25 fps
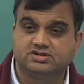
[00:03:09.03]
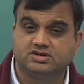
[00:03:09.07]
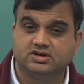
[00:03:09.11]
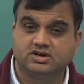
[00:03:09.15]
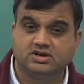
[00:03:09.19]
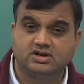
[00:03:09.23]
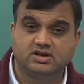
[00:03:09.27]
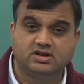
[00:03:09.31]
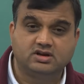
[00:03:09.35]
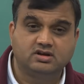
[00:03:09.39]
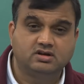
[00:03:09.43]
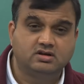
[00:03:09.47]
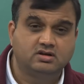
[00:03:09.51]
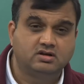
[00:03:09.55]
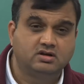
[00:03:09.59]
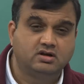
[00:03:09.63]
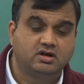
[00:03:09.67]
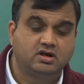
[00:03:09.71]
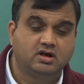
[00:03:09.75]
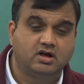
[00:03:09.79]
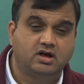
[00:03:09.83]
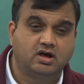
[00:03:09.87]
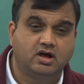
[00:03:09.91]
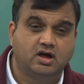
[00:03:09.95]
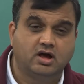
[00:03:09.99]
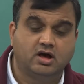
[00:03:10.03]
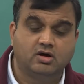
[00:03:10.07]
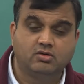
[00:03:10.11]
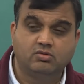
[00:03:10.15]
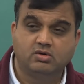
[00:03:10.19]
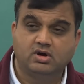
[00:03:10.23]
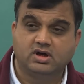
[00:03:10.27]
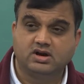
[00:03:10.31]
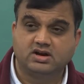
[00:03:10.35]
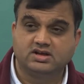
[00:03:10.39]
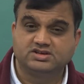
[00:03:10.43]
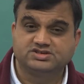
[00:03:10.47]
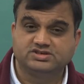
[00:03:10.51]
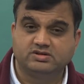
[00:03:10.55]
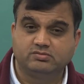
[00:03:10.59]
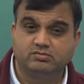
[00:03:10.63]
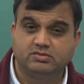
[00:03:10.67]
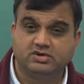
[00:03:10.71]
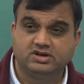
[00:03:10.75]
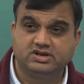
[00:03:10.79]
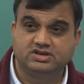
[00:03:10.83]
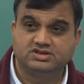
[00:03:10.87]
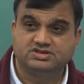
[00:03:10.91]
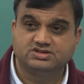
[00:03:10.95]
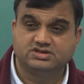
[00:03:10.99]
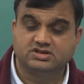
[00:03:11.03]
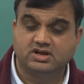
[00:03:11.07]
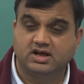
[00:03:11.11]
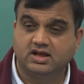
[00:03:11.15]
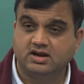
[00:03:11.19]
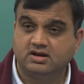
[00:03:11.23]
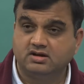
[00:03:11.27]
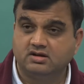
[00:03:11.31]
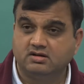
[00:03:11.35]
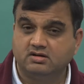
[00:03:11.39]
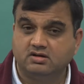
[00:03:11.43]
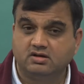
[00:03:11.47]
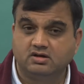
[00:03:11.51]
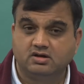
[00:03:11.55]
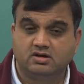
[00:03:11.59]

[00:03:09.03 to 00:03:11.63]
written, how are assemblies done,